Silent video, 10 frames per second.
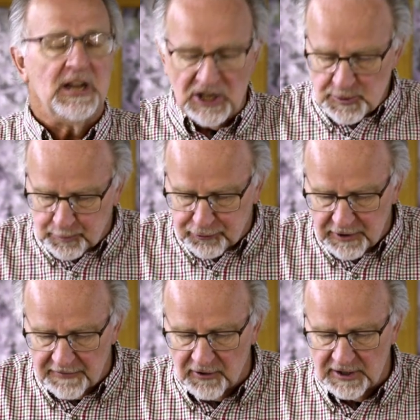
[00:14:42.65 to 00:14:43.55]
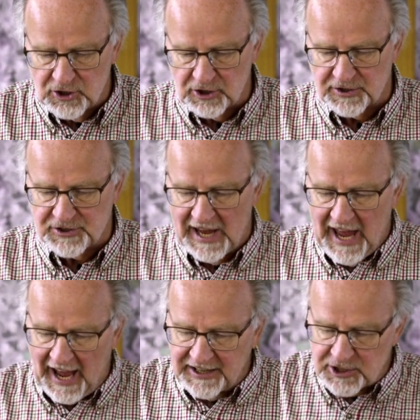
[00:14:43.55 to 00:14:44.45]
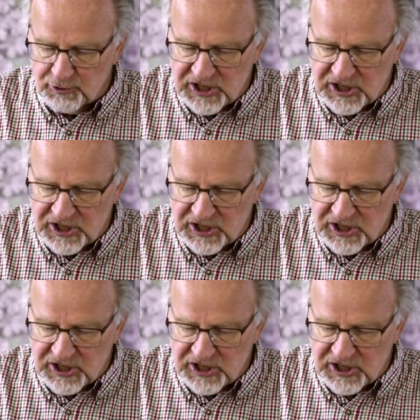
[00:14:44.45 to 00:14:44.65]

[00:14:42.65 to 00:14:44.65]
his privileges, and his